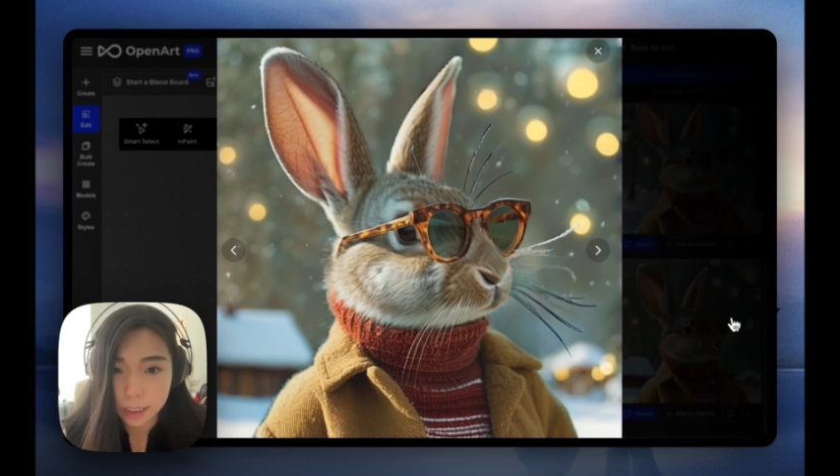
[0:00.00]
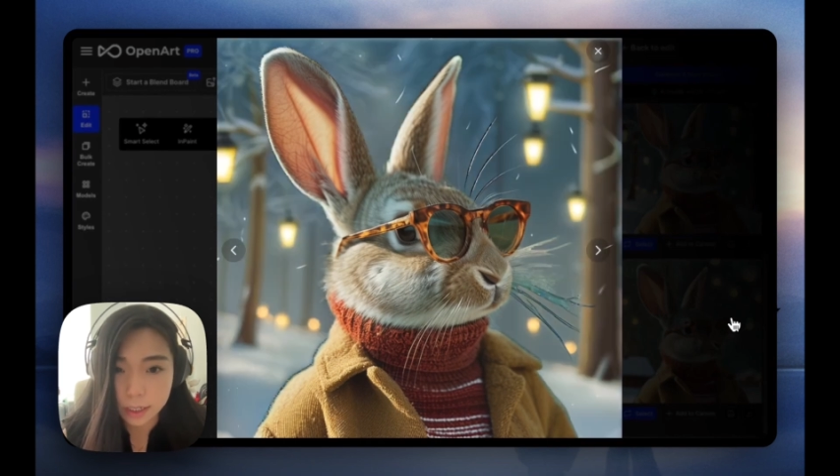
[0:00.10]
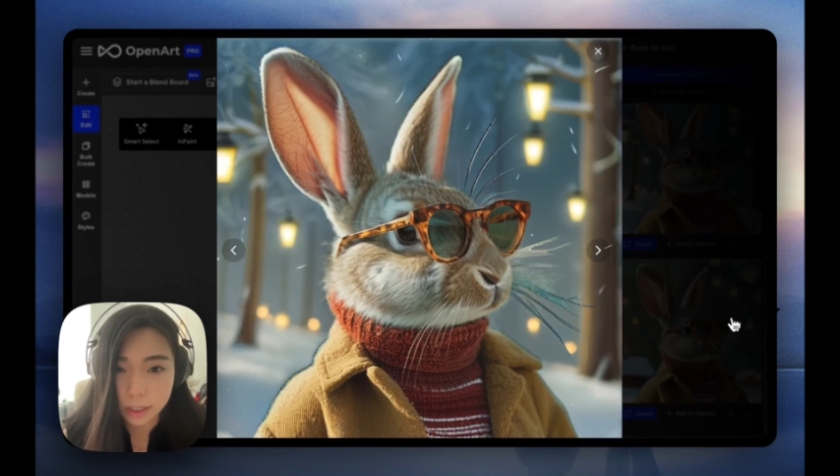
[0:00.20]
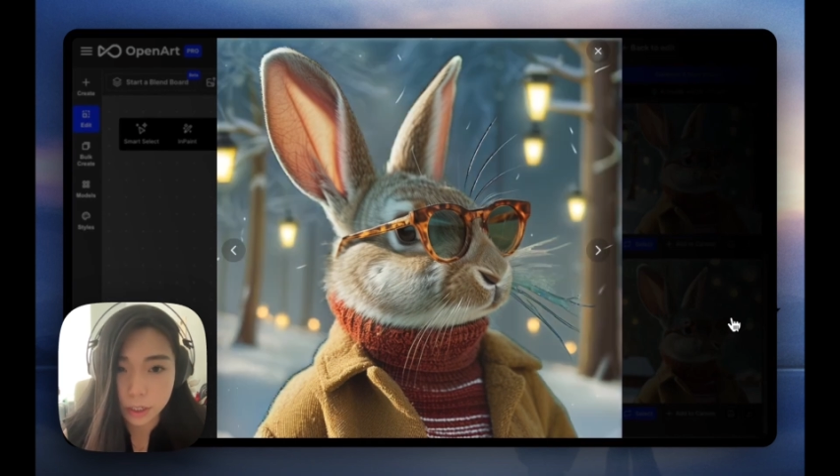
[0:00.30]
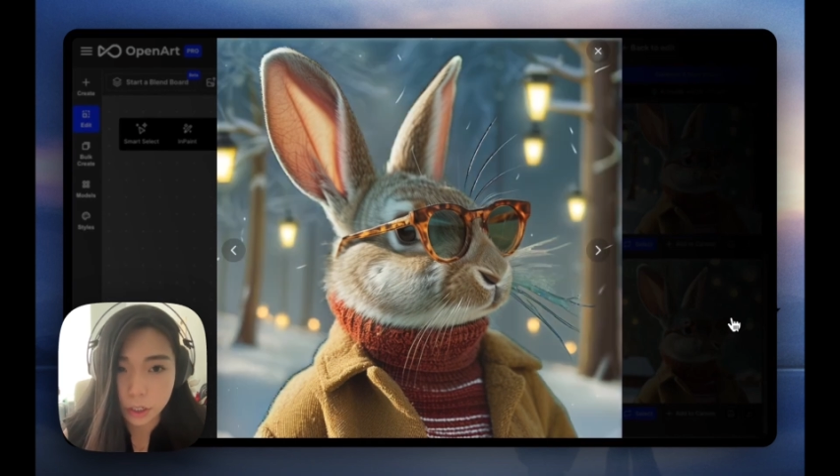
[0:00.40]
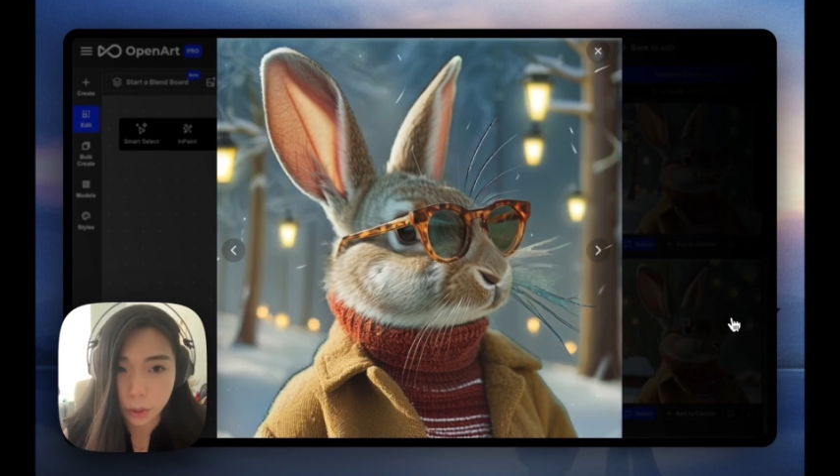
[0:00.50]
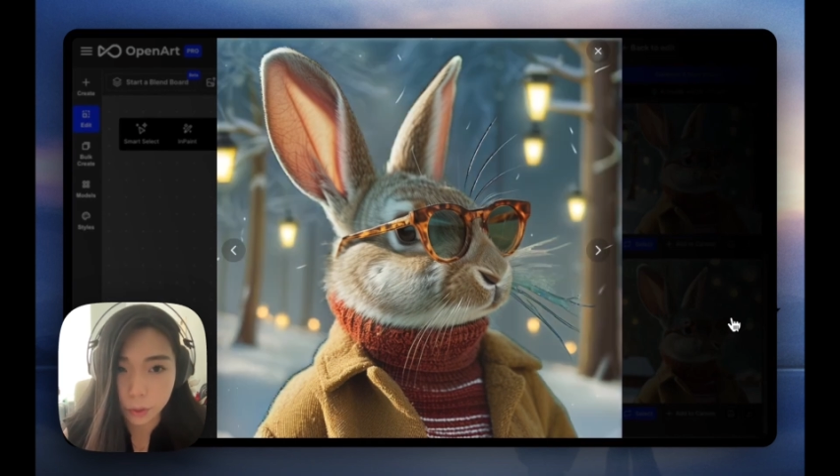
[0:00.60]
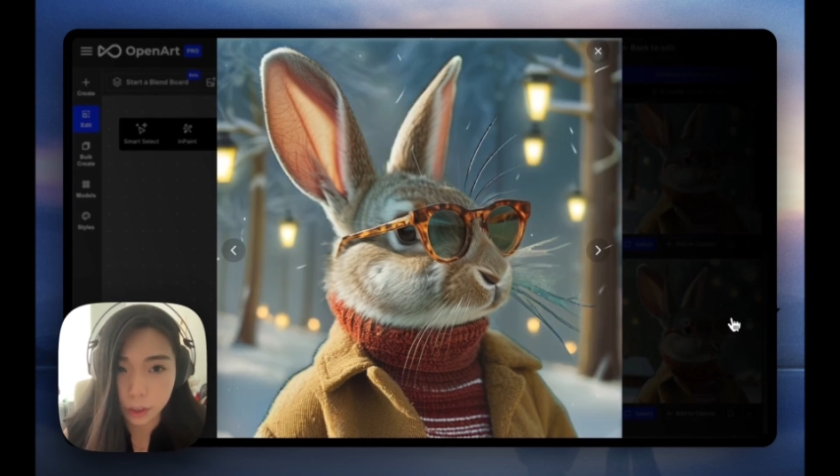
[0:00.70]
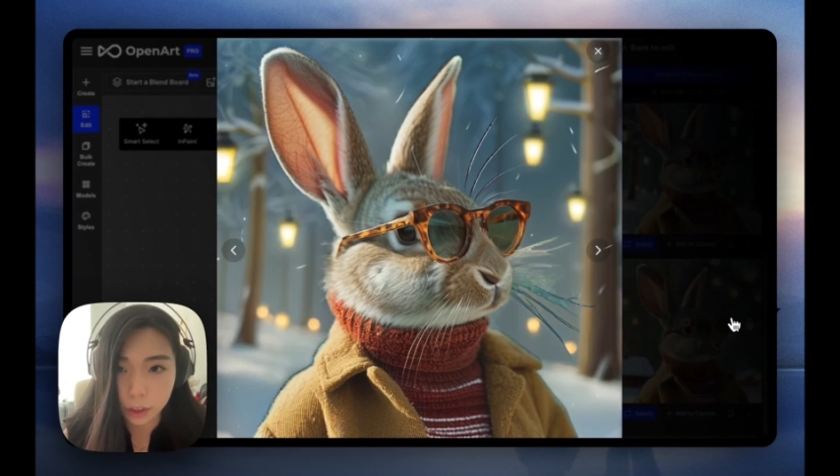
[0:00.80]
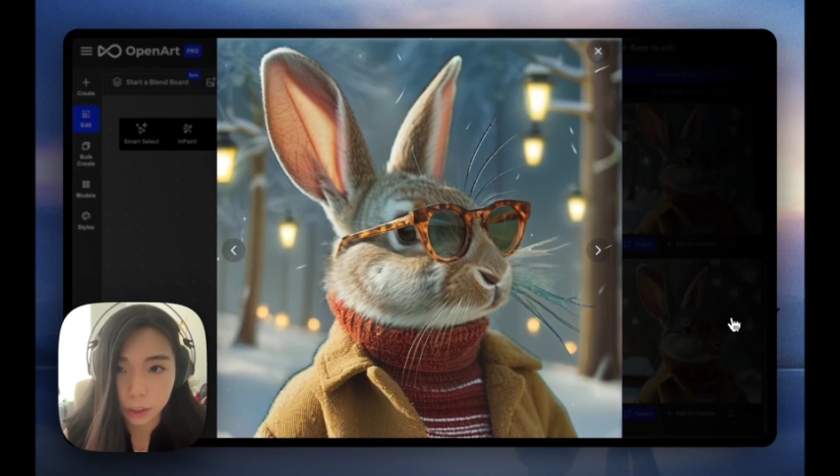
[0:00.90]

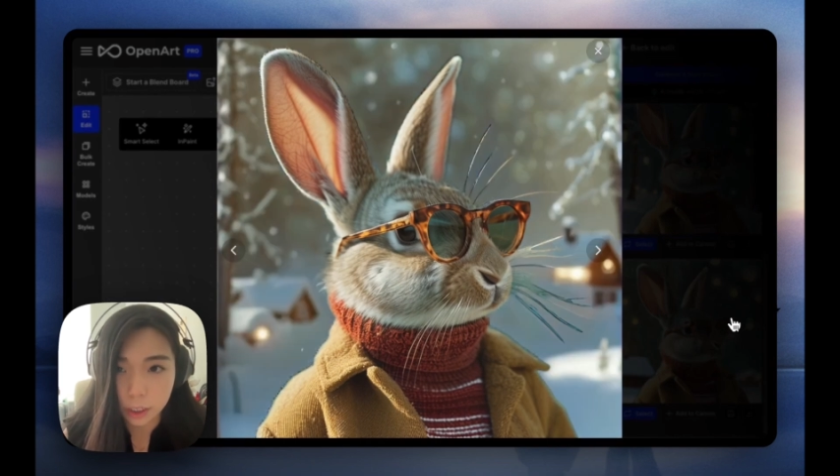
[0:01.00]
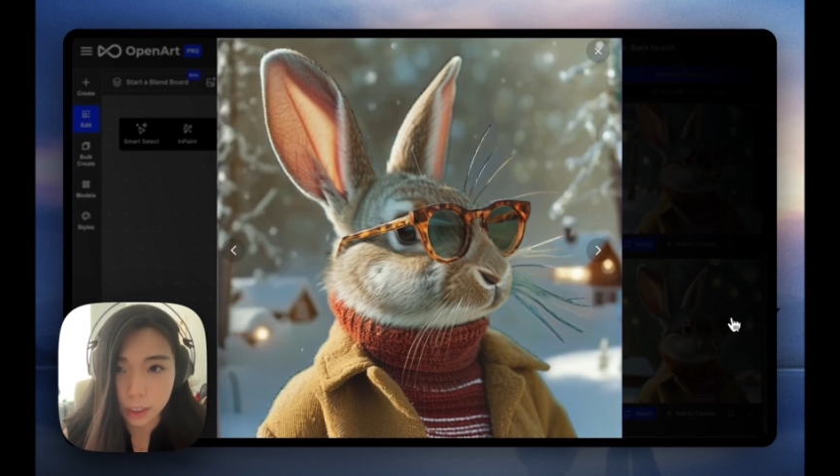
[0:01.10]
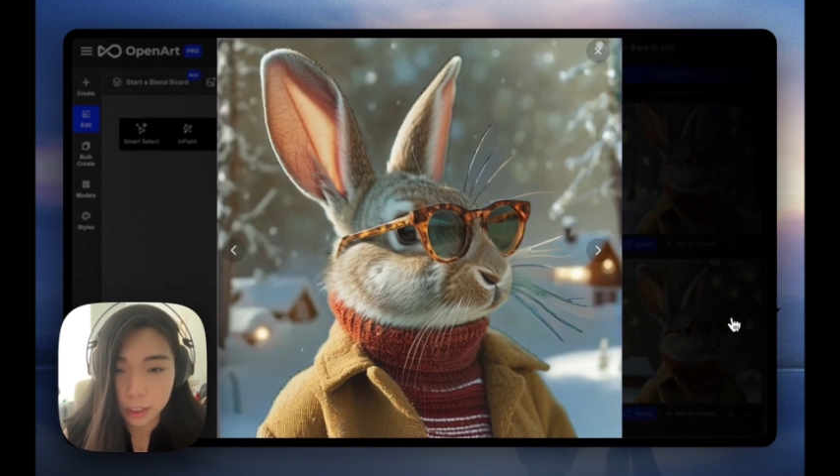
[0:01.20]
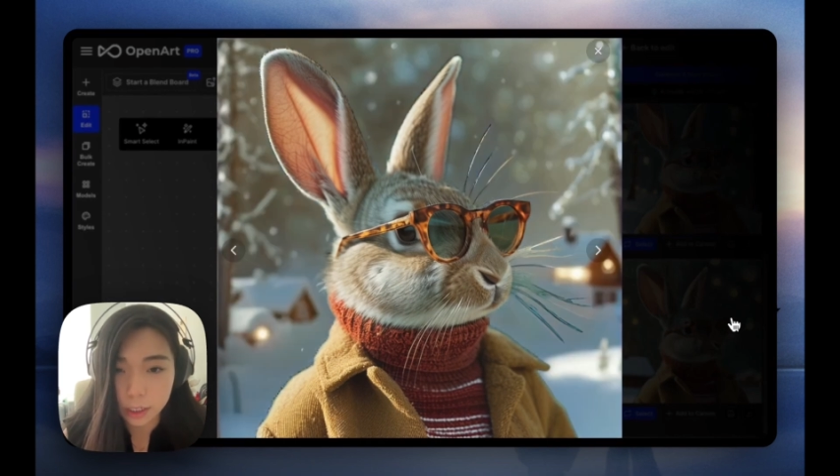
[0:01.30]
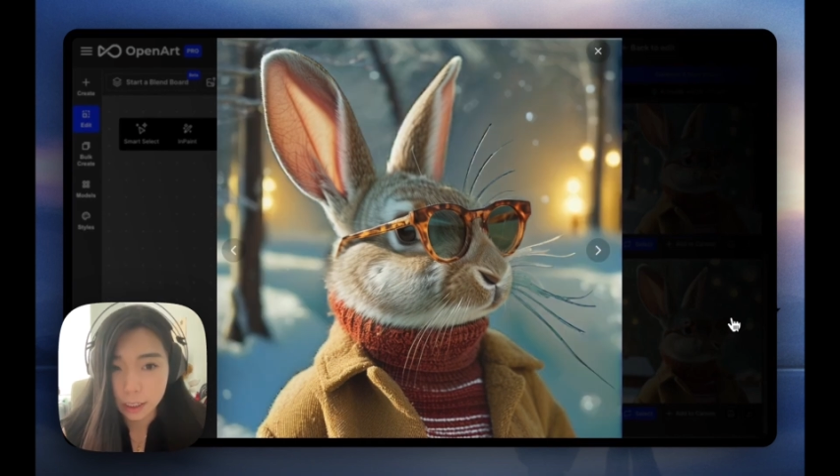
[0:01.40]
snowy look